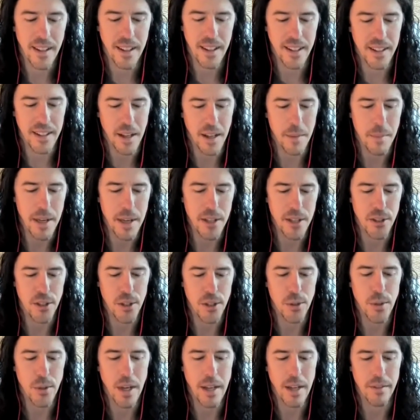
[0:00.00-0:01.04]
And I imagine
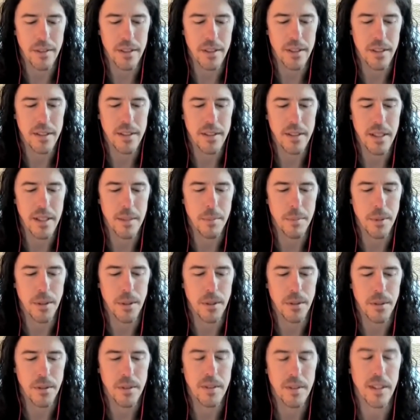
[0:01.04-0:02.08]
you have a
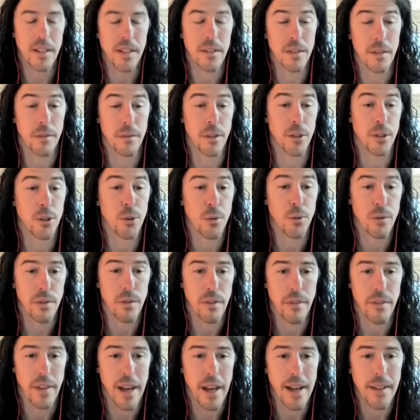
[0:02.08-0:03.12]
deeper sense of the truth
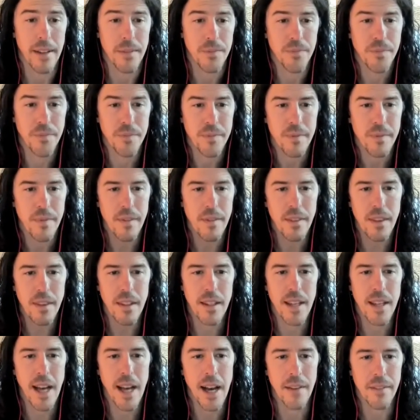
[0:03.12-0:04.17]
of that,
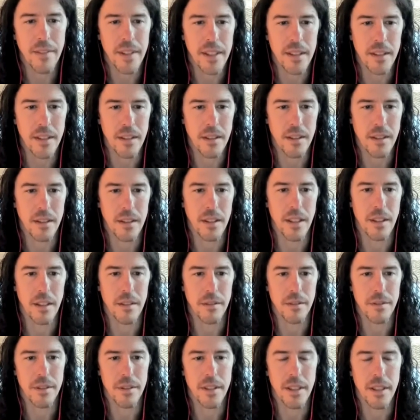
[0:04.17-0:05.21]
having
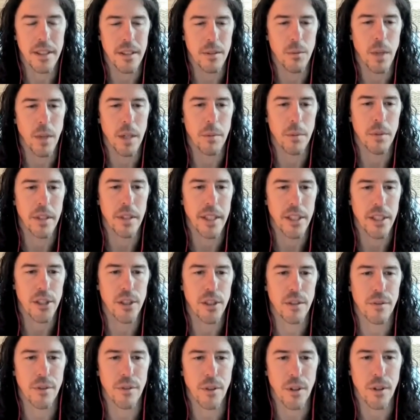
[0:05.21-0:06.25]
lived in right
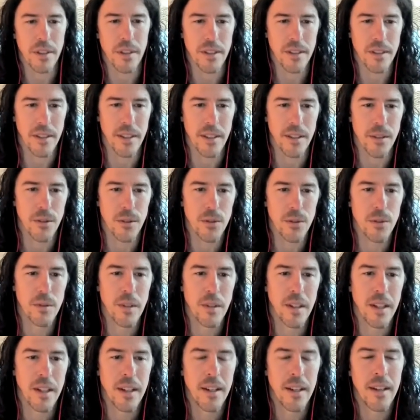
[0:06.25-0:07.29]
relation for all these years.
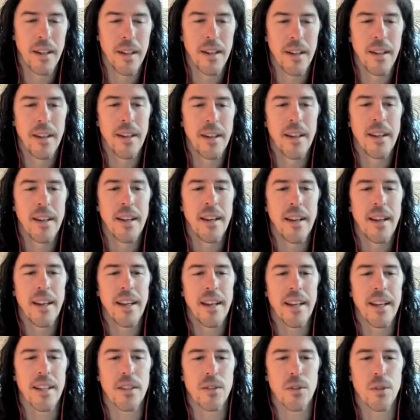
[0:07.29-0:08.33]

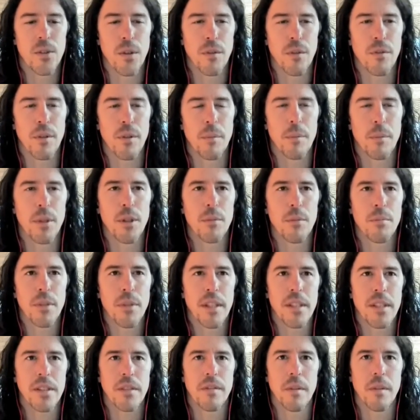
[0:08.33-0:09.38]
And so, from your
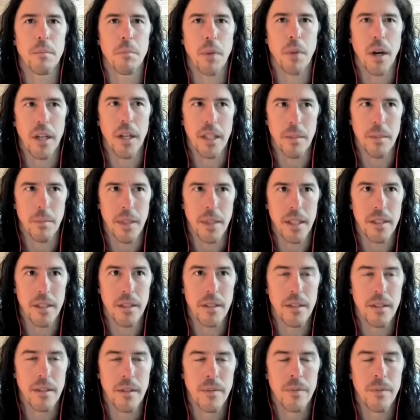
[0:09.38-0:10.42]
place of
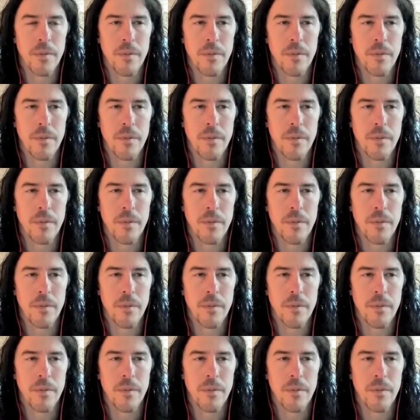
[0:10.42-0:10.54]
embodiment,